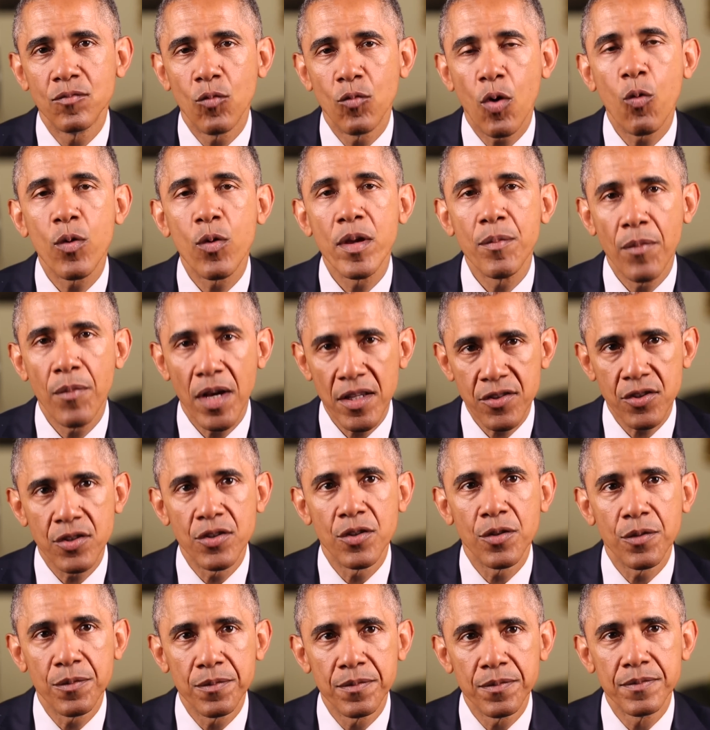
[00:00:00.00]
what we
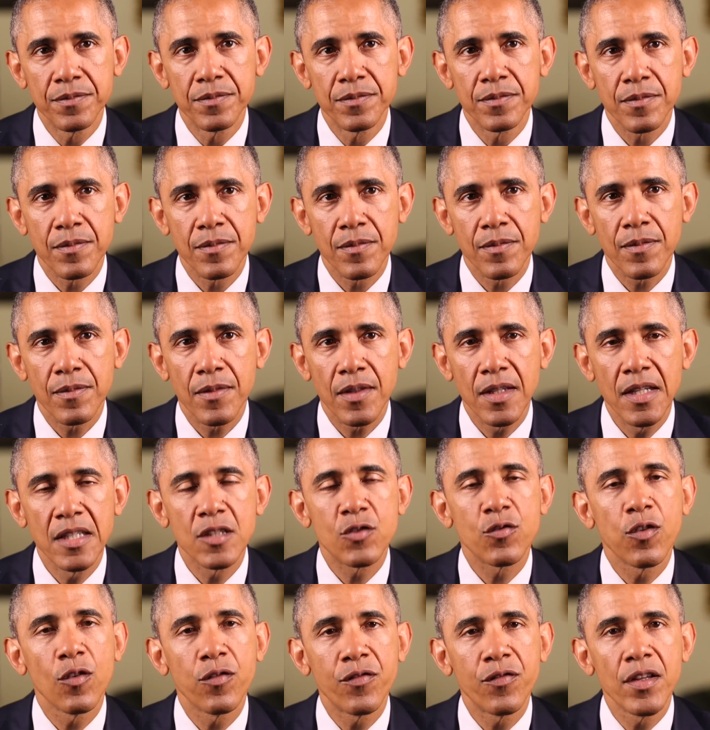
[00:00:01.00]
must do,
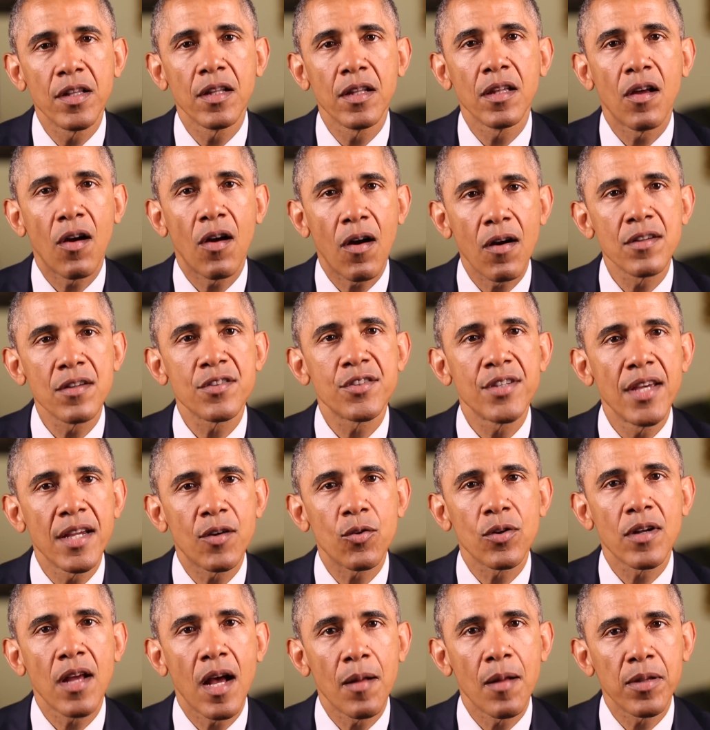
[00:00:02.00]
is fulfill our
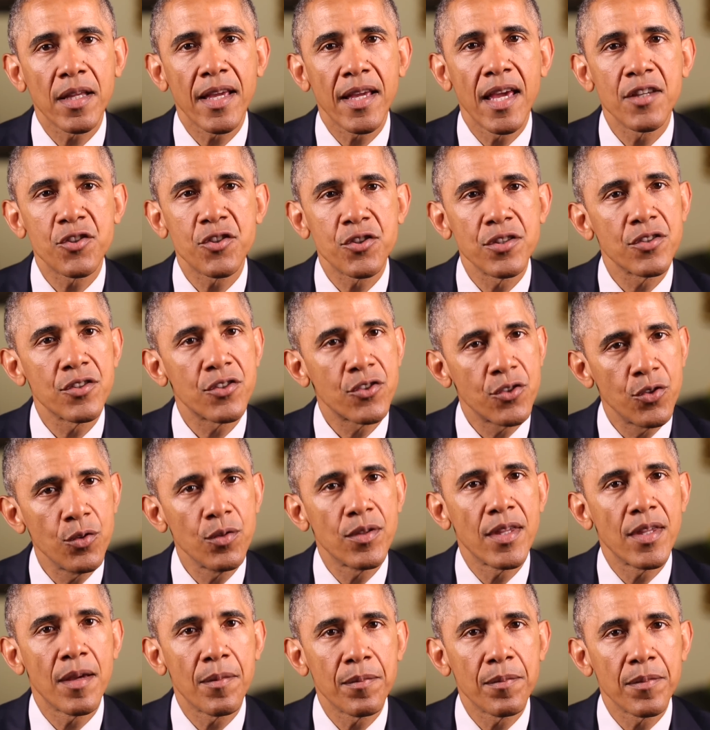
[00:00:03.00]
sacred obligations
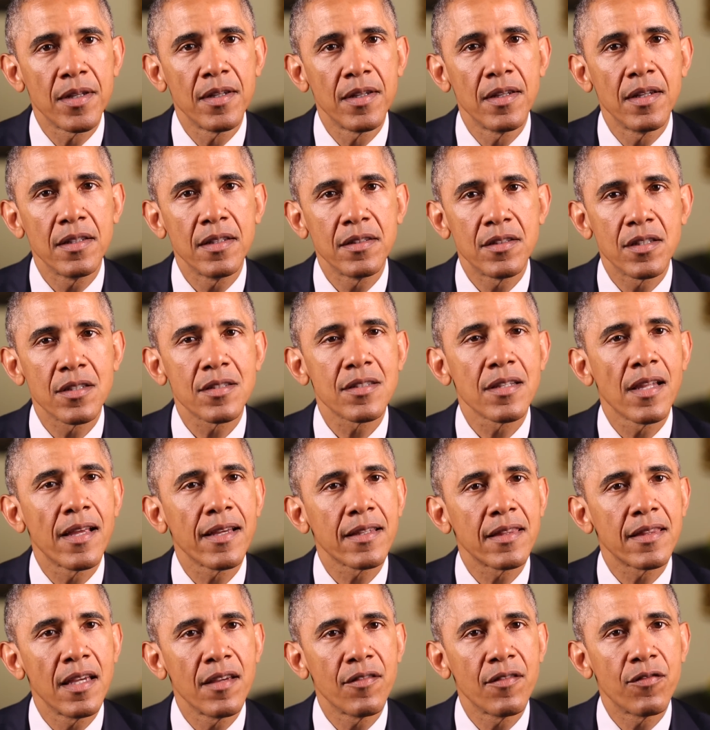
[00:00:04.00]
to them just
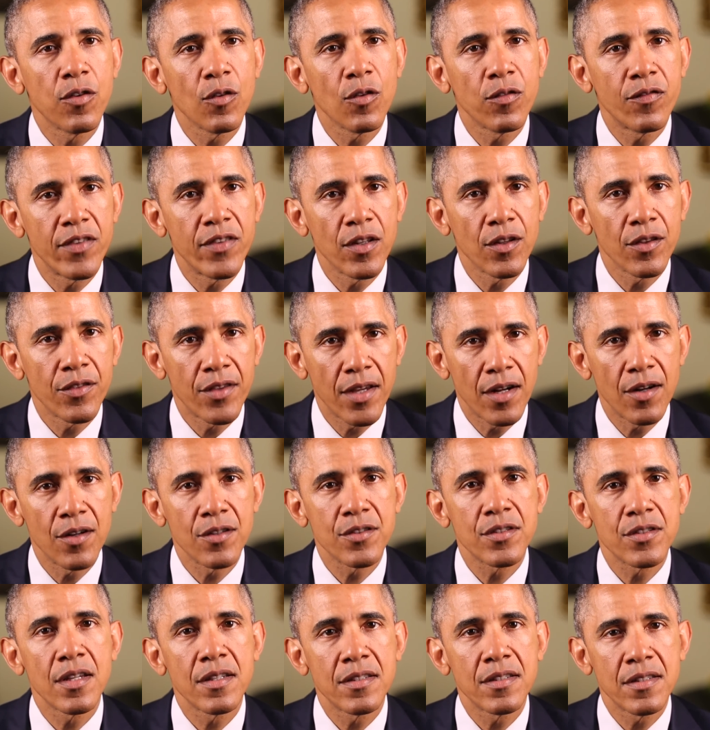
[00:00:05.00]
like they fulfilled
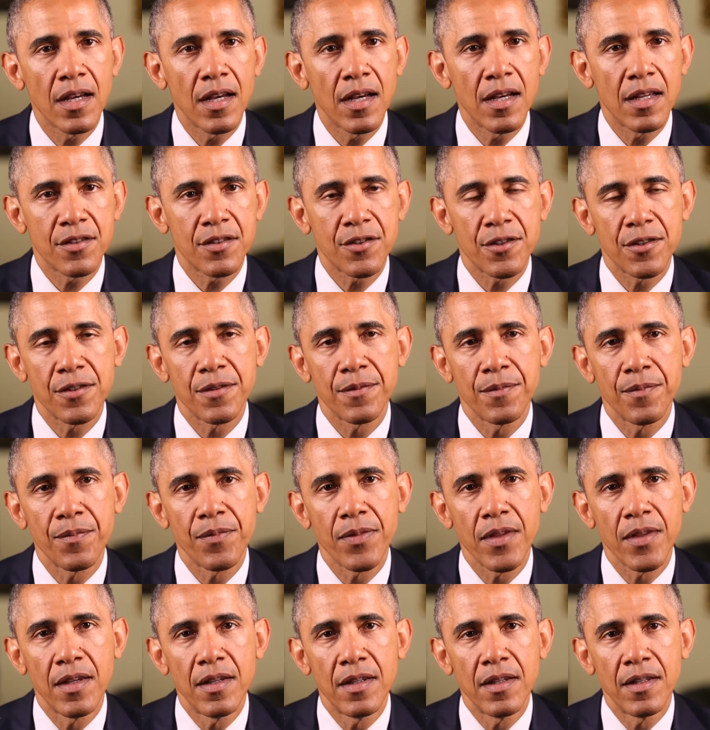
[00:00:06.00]
theirs to us.
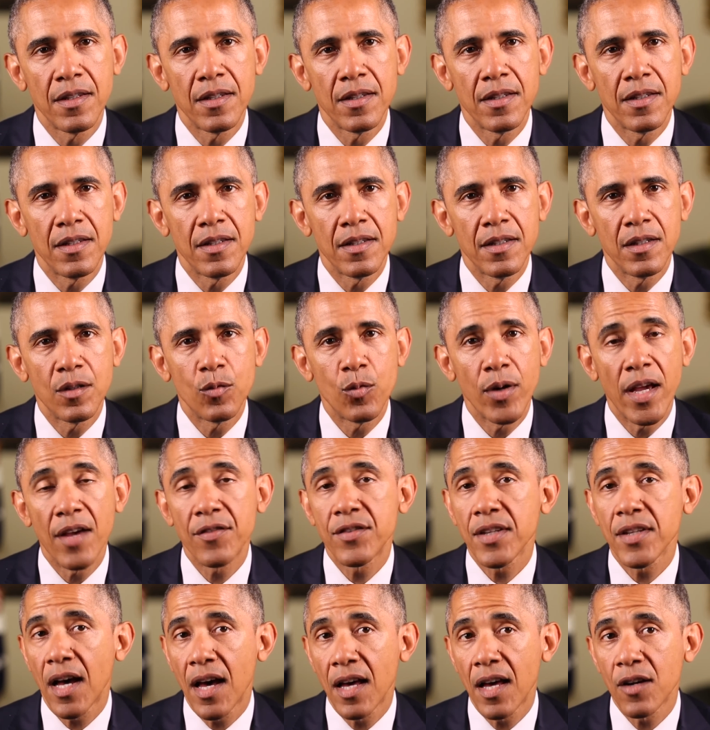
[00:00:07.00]
We
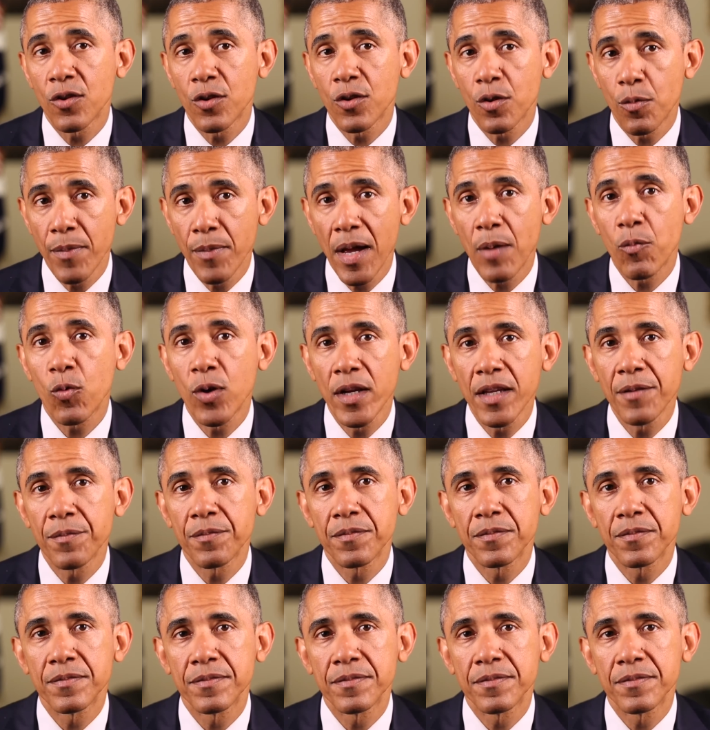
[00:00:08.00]
have to honor their memory.